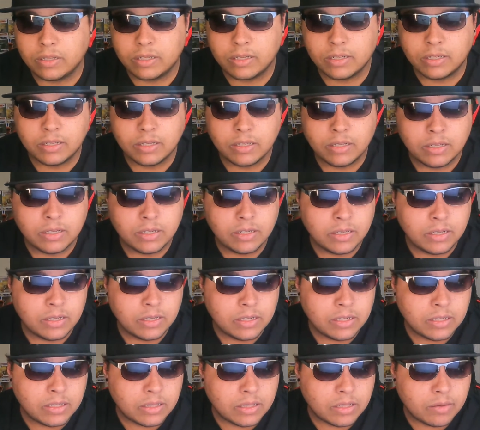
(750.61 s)

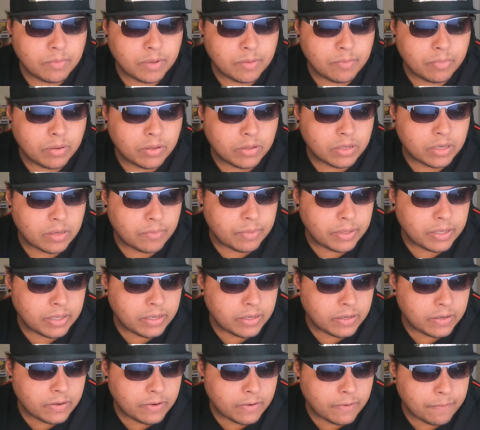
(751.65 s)
let me pull it up
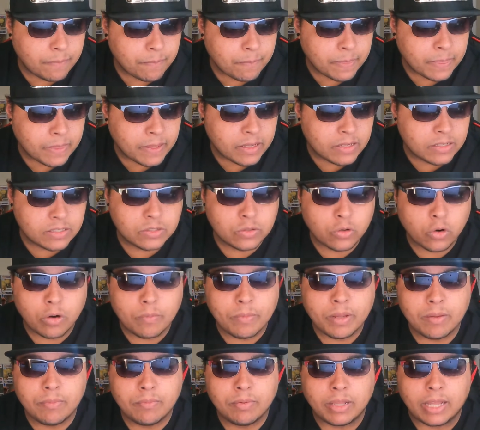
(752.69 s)
here,
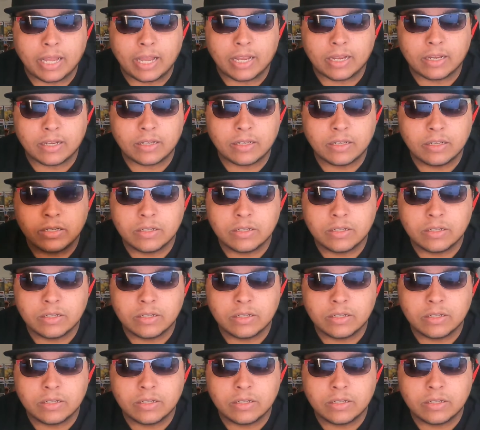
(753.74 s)
Stormy Black.